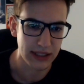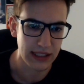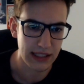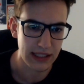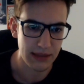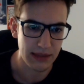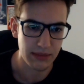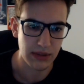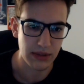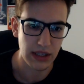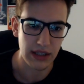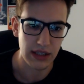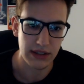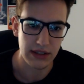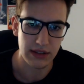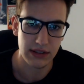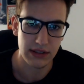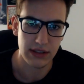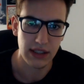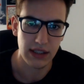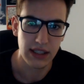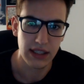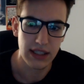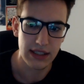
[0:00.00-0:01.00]
and I'm not
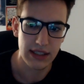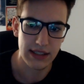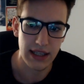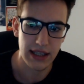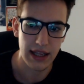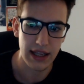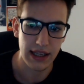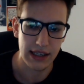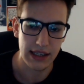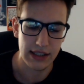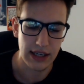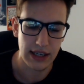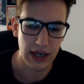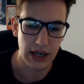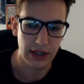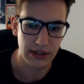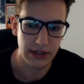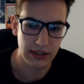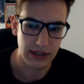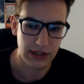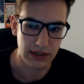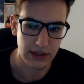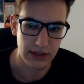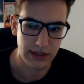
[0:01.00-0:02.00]
sitting
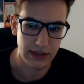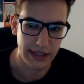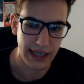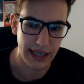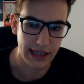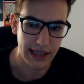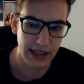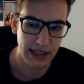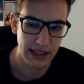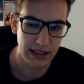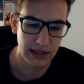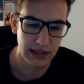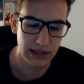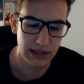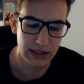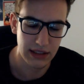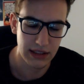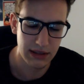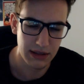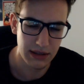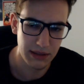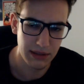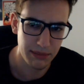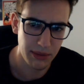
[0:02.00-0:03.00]
around the whole day like,
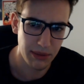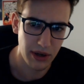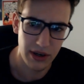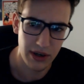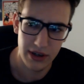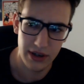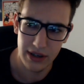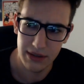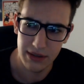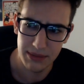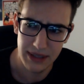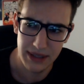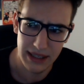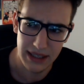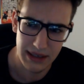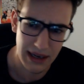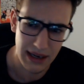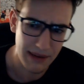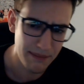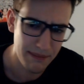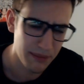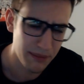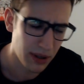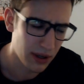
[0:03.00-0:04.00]
oh, I'm
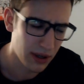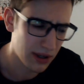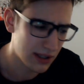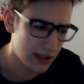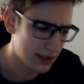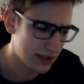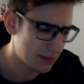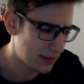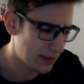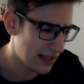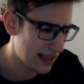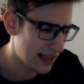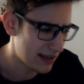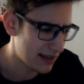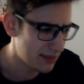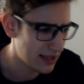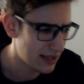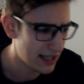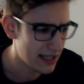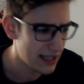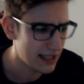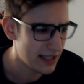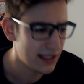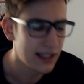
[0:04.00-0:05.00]
bored, blah
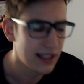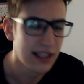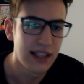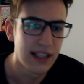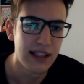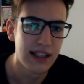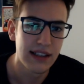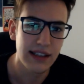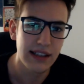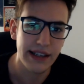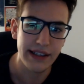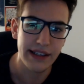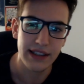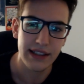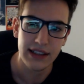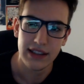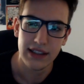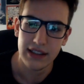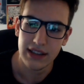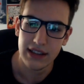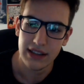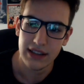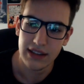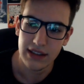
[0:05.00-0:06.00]
blah, like
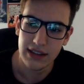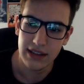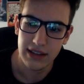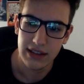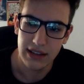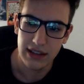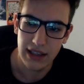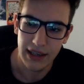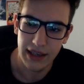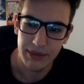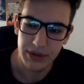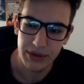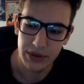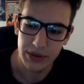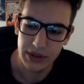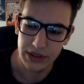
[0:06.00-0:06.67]
I'm doing